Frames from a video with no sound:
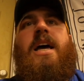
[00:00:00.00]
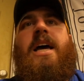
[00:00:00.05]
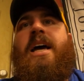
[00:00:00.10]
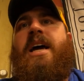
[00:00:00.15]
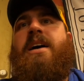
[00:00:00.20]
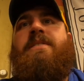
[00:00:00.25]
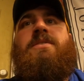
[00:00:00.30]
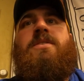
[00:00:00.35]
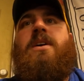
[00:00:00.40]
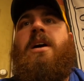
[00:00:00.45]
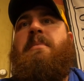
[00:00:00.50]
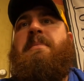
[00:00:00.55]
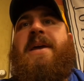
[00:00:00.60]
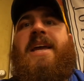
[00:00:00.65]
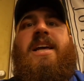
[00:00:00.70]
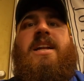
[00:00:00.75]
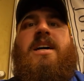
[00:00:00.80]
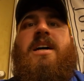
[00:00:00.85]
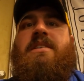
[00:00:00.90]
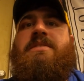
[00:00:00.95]
after I
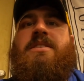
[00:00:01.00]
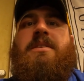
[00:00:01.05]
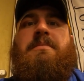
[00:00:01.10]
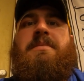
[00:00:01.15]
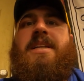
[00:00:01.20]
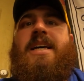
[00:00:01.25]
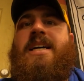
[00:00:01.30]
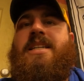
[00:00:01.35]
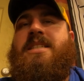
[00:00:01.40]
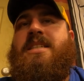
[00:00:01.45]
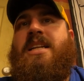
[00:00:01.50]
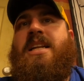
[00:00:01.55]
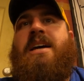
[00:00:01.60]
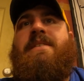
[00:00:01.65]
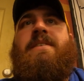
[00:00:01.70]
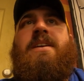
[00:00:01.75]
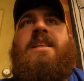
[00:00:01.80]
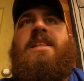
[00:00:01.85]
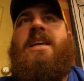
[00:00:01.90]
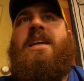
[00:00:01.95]
paid off some debts and
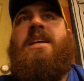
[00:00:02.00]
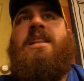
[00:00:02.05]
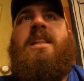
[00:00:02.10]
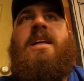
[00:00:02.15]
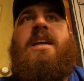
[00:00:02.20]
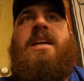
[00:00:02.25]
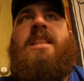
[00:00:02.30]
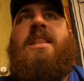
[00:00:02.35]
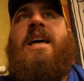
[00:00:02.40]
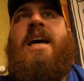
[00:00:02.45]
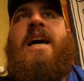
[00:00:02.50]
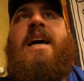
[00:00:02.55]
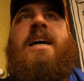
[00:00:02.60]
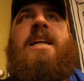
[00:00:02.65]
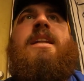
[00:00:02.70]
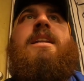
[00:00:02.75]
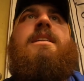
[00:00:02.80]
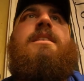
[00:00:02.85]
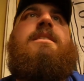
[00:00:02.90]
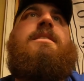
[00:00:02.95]
everything like
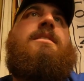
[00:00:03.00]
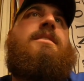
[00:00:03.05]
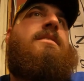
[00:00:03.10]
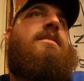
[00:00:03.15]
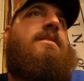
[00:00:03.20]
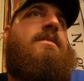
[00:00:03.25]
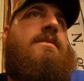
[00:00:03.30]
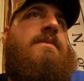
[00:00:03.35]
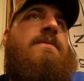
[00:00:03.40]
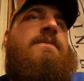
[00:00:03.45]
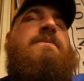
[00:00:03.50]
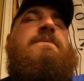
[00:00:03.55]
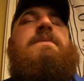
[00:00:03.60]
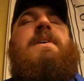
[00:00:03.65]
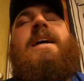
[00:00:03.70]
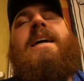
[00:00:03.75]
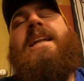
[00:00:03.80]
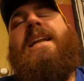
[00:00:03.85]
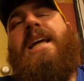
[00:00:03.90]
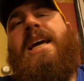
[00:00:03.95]
that,
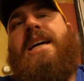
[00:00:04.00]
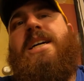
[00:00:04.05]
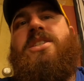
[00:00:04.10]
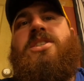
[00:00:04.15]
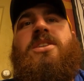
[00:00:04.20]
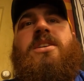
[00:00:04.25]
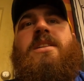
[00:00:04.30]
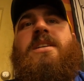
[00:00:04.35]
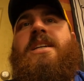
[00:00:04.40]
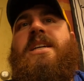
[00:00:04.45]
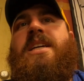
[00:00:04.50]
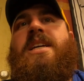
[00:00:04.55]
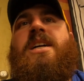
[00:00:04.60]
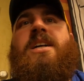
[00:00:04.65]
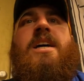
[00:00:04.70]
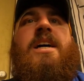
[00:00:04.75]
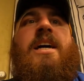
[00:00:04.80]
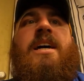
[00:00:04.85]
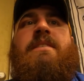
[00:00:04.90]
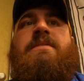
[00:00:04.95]
financially, could
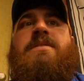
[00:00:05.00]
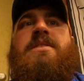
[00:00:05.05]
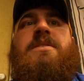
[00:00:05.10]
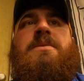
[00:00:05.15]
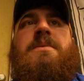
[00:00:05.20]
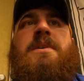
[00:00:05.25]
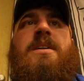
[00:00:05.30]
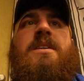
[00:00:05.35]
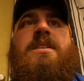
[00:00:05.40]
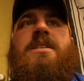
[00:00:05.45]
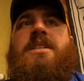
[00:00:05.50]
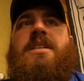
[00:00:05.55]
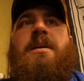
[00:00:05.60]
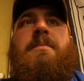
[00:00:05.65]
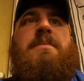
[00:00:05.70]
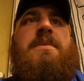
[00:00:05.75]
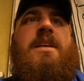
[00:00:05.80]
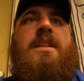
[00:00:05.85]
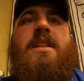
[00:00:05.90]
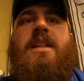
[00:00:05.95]
I have swung
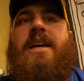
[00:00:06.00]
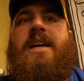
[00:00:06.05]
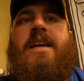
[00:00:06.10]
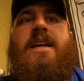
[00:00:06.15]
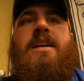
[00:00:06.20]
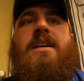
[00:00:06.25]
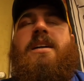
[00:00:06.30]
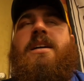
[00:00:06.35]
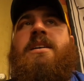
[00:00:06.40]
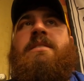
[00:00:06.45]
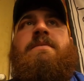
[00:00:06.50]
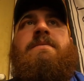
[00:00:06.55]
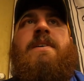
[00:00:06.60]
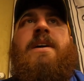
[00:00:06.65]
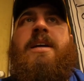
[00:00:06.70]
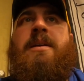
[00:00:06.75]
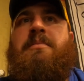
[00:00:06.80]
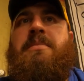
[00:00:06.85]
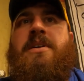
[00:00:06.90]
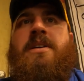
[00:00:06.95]
something like a
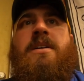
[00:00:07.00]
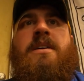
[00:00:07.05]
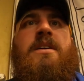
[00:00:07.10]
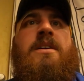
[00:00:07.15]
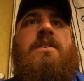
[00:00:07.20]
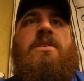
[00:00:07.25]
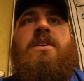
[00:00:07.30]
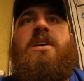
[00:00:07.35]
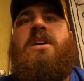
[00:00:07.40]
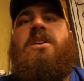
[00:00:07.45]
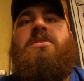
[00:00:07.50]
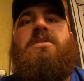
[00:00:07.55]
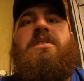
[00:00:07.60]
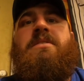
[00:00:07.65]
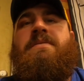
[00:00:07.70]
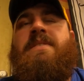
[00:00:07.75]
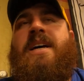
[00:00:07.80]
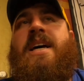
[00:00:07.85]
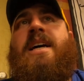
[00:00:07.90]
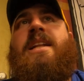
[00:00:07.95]
Viper or a
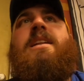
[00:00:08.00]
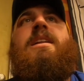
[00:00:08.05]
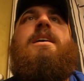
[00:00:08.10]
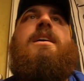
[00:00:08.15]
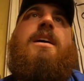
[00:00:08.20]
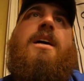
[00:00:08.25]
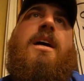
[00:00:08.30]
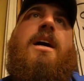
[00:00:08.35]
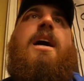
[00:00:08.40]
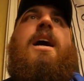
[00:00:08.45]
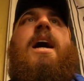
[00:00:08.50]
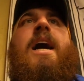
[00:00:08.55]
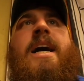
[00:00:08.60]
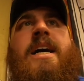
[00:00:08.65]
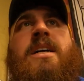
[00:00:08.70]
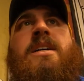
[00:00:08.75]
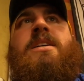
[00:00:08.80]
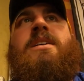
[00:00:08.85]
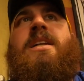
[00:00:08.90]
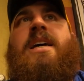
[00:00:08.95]
Corvette? I
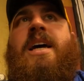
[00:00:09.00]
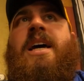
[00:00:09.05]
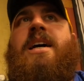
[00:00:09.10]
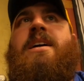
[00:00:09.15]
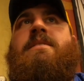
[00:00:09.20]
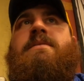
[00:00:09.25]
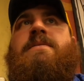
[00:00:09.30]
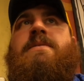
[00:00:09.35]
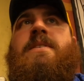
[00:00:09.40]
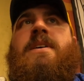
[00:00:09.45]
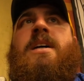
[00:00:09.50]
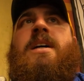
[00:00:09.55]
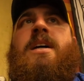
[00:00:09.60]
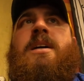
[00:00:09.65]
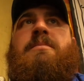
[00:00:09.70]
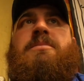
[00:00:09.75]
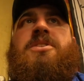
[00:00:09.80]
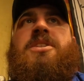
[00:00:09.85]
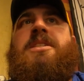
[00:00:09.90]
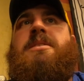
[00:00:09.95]
could
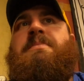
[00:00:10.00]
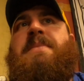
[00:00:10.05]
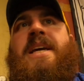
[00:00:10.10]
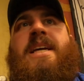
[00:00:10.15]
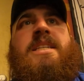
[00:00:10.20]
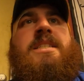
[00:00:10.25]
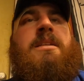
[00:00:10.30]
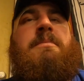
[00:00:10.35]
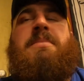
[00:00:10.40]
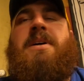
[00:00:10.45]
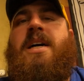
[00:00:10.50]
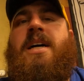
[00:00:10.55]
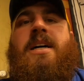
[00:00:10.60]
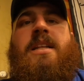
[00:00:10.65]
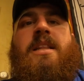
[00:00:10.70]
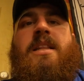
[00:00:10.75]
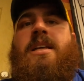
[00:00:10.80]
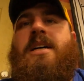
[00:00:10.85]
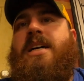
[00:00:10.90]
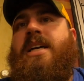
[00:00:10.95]
have, just based
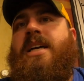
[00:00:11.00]
upon